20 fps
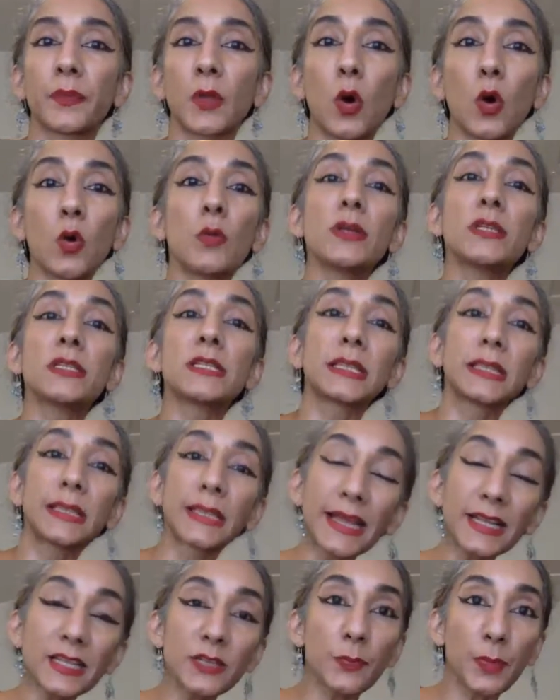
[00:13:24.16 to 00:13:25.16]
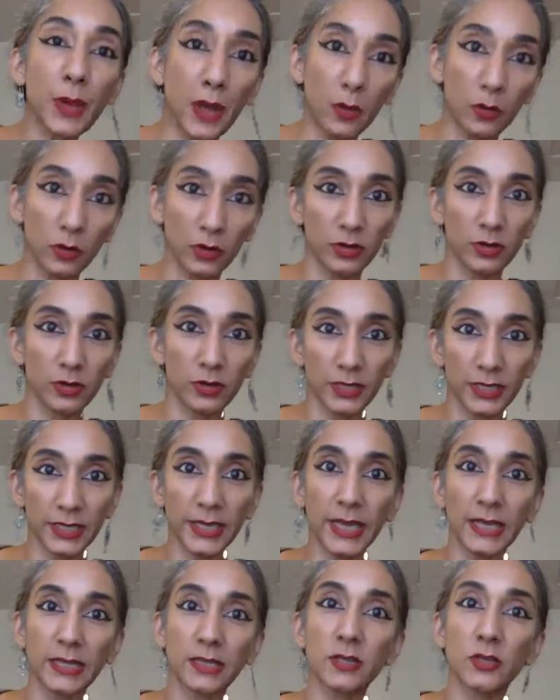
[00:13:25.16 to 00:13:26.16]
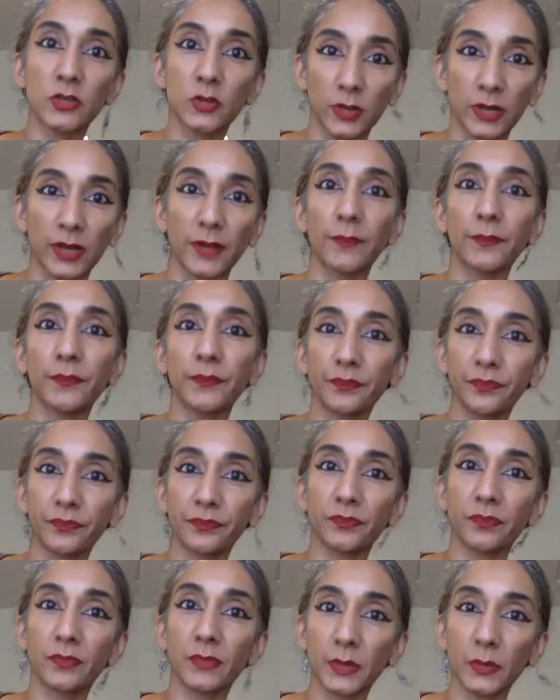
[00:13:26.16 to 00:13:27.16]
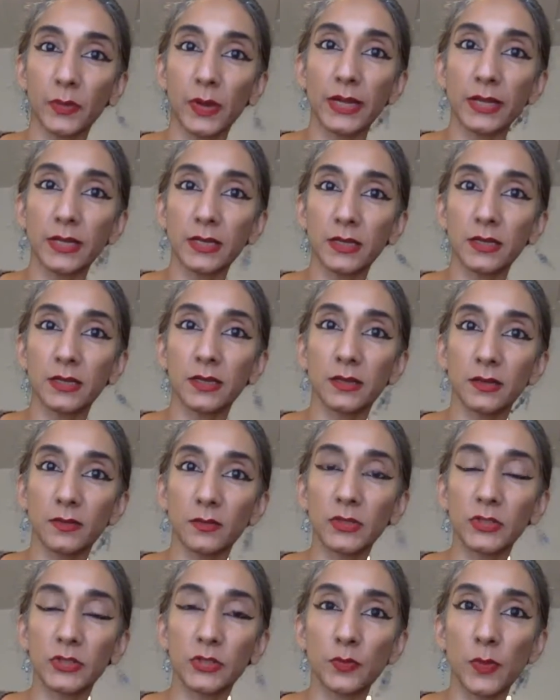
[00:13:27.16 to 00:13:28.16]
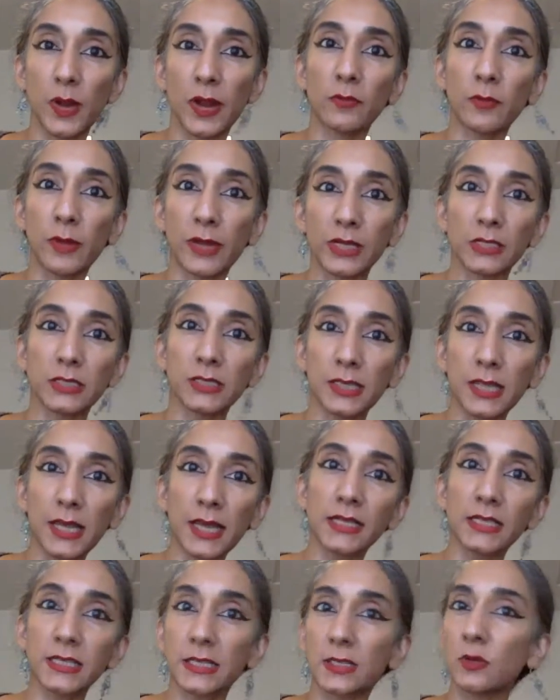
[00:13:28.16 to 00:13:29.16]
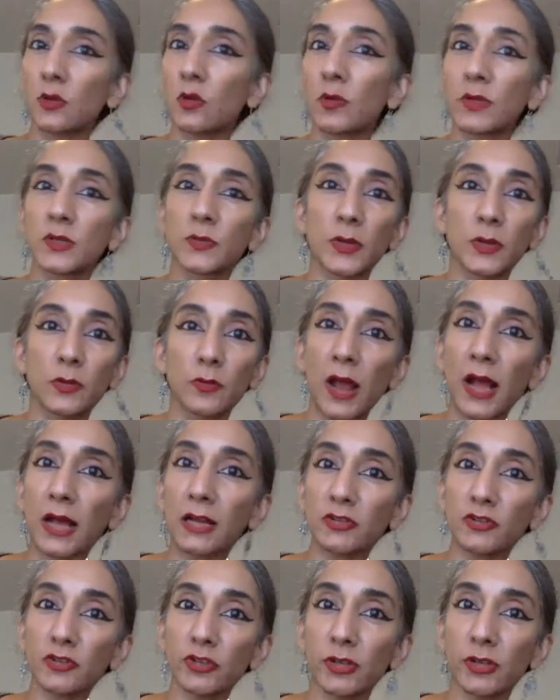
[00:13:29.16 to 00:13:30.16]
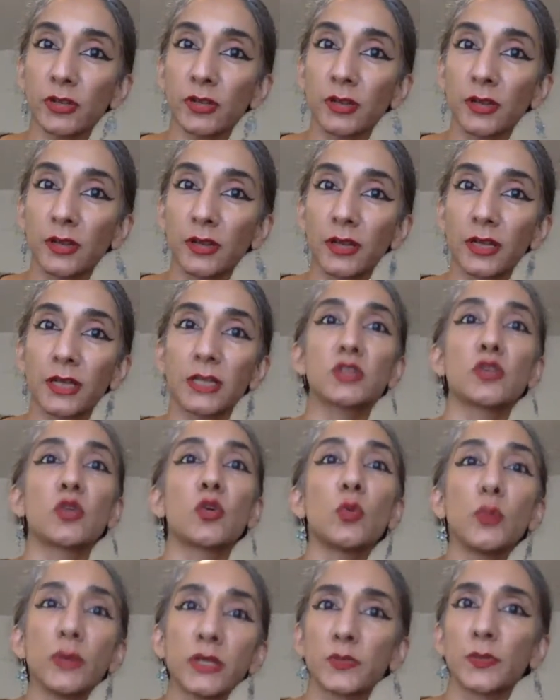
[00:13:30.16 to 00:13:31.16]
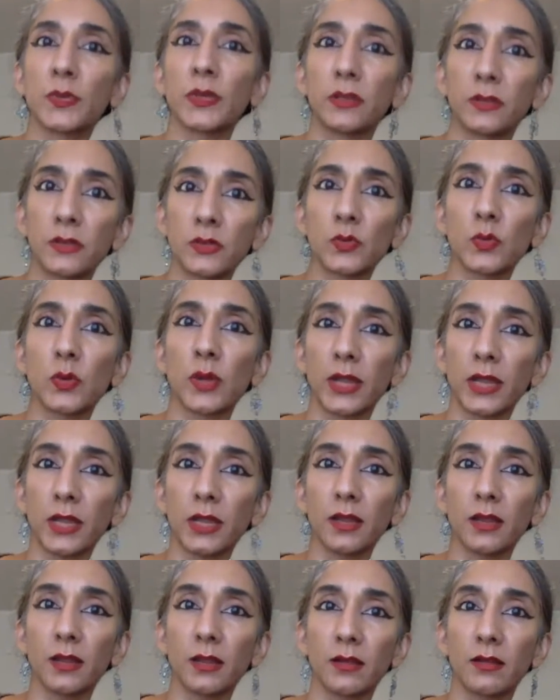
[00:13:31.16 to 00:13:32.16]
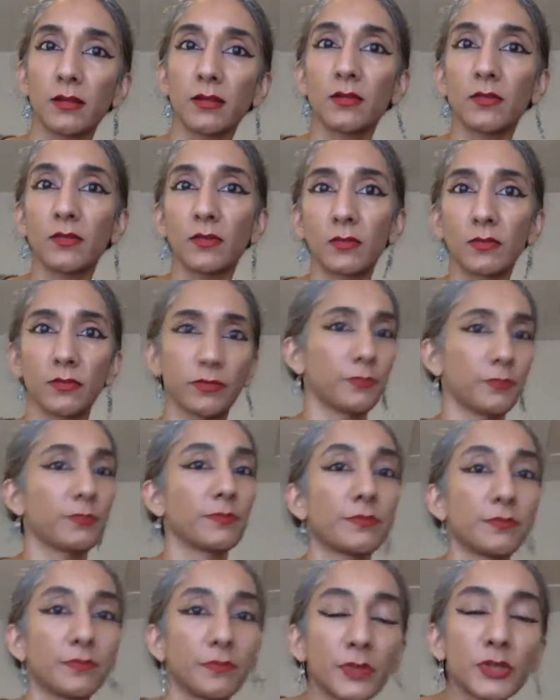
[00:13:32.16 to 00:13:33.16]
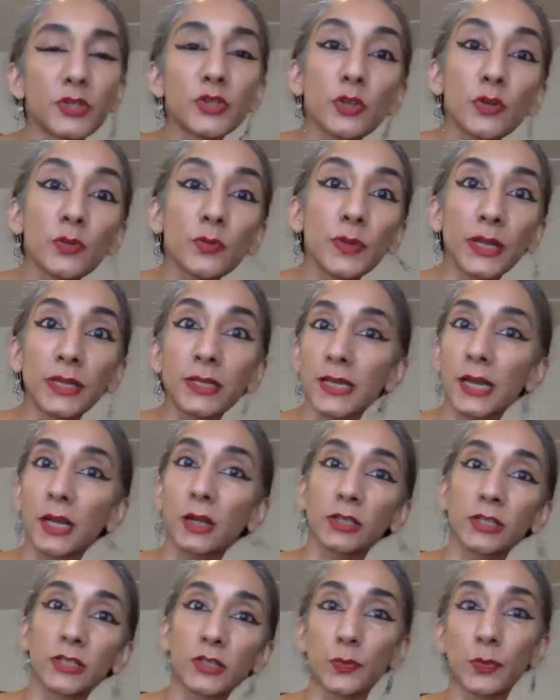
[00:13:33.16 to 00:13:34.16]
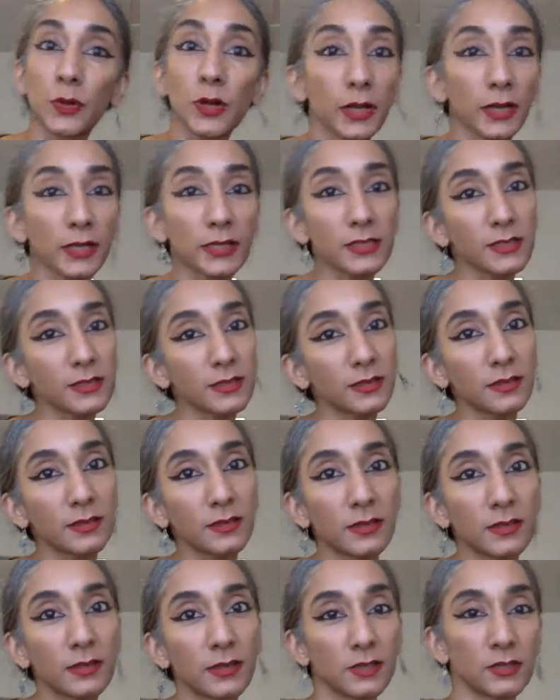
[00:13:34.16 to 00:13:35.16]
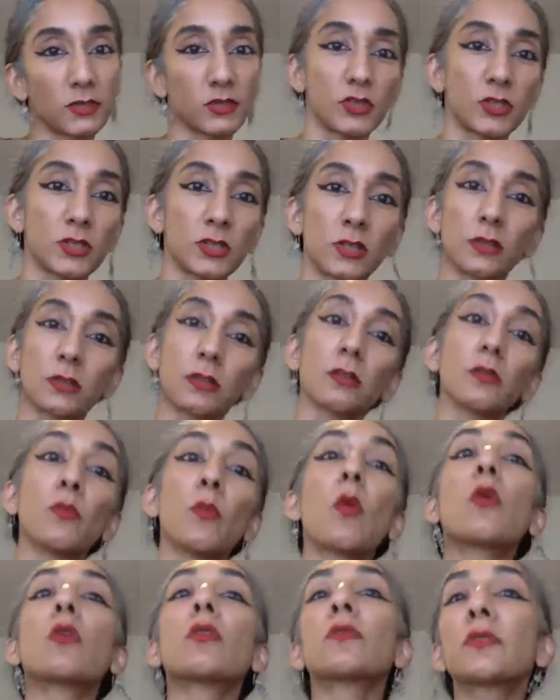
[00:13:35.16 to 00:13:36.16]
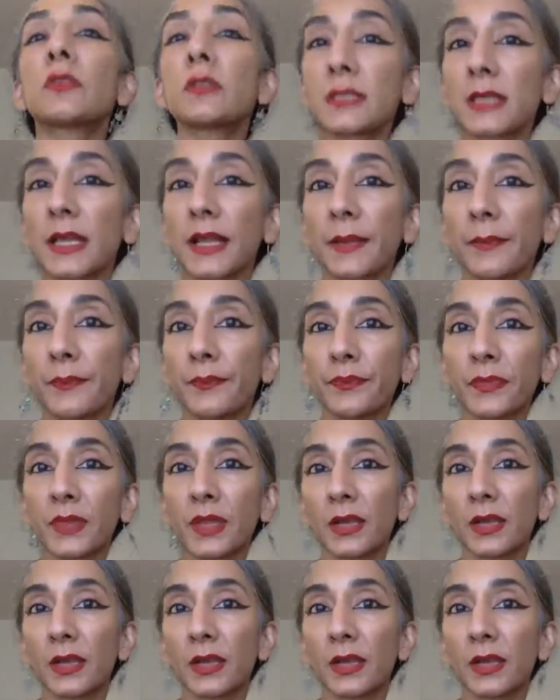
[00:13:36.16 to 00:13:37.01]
always let power get to him, right? which is why Regan's lines, he's always been rash. He's always been this way. We shouldn't be entirely surprised. It's just a little more of the same,